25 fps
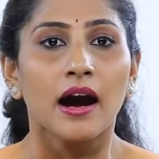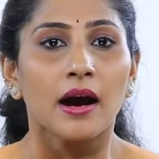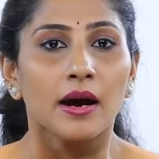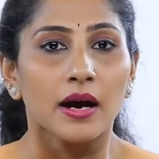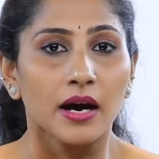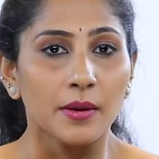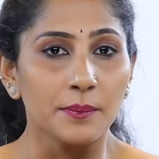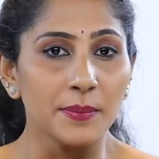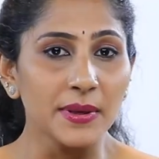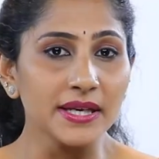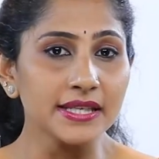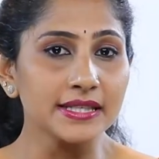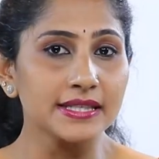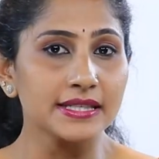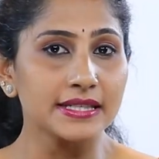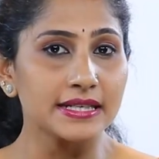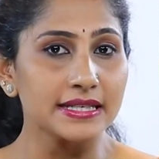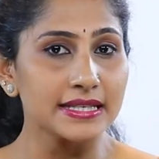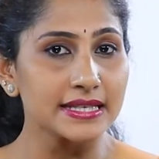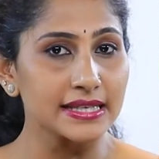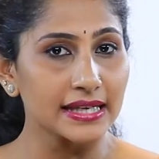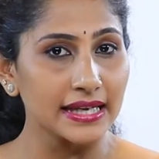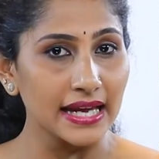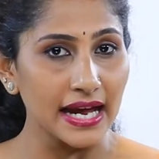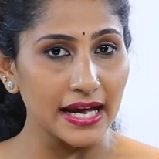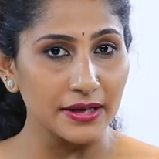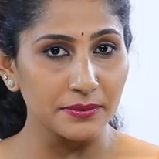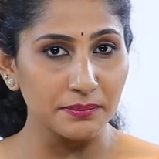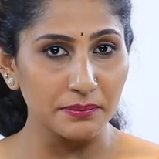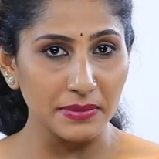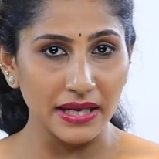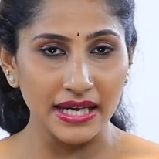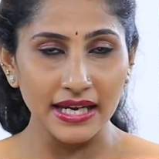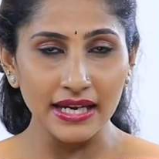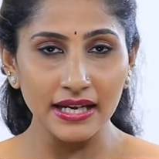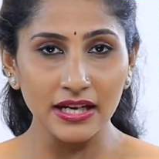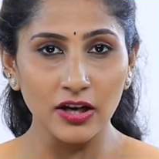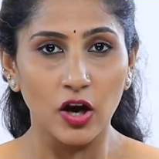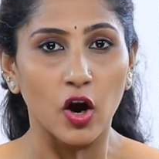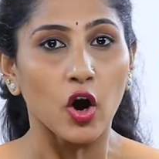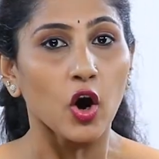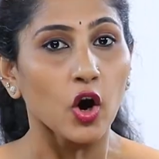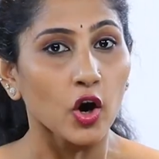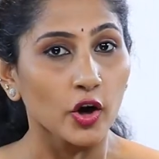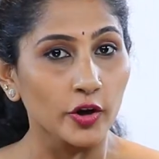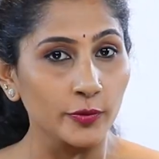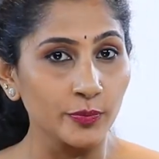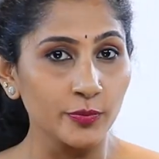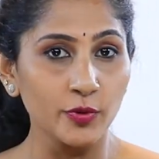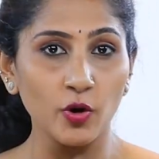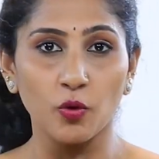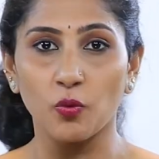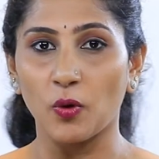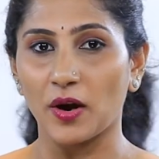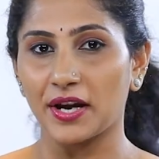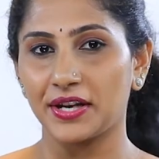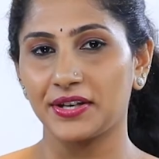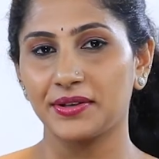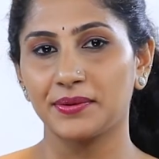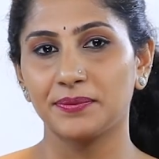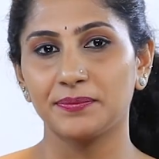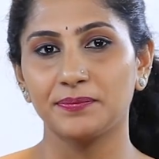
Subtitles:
a business can make or provide.